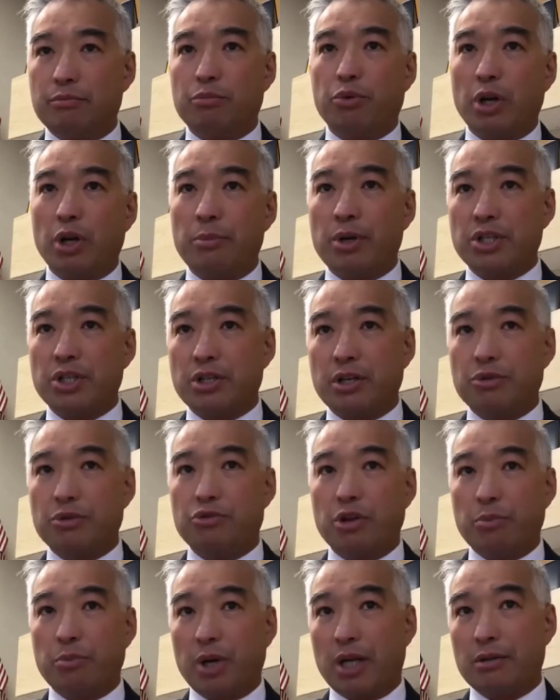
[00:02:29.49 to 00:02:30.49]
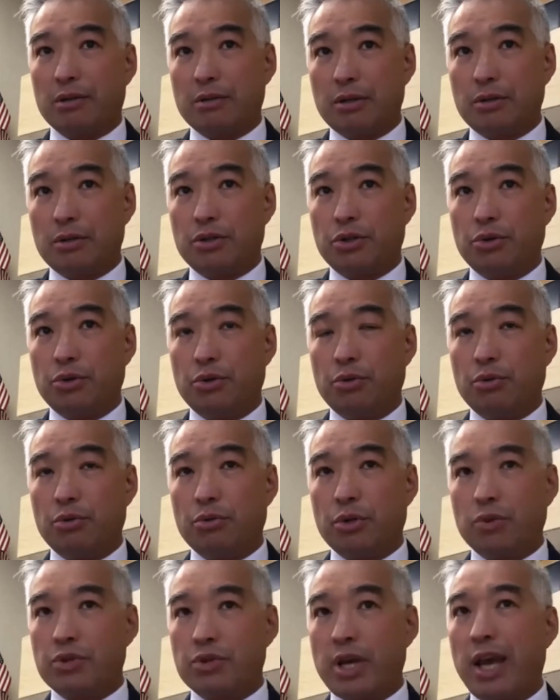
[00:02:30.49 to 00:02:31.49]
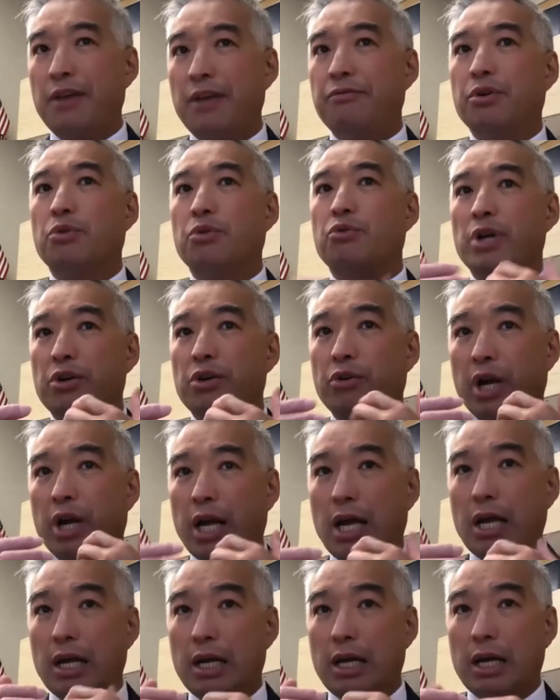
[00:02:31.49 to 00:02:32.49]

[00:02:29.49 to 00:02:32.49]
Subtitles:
pretty much contribute it to those hateful rhetoric,